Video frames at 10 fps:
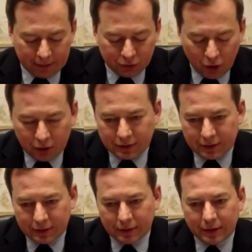not
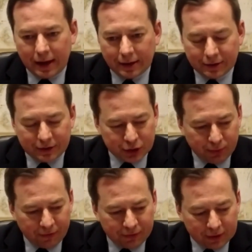yet
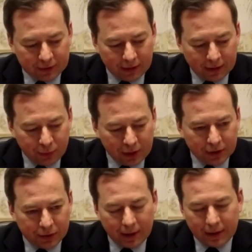de-SWIFTed, and we
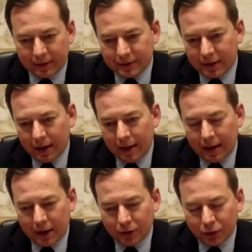Lithuanians,
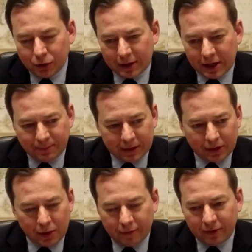and not only us, but a
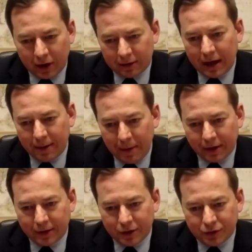lot of
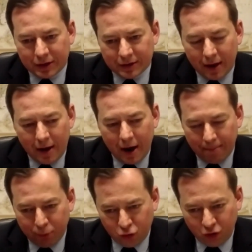like-minded countries, are
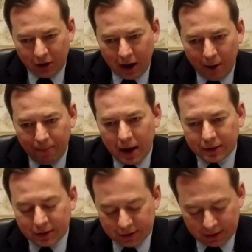pushing our
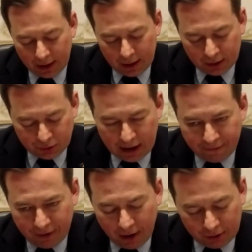partners to
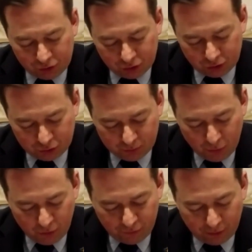have courage to
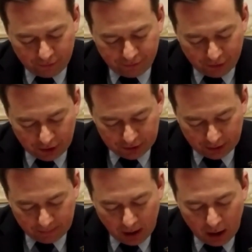move further
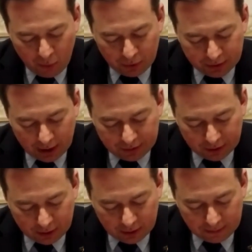with
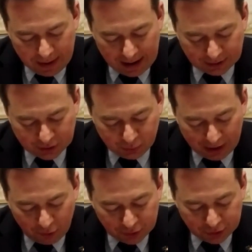other banks. We
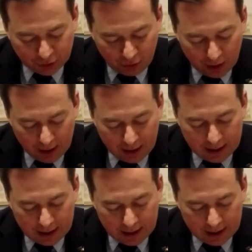have also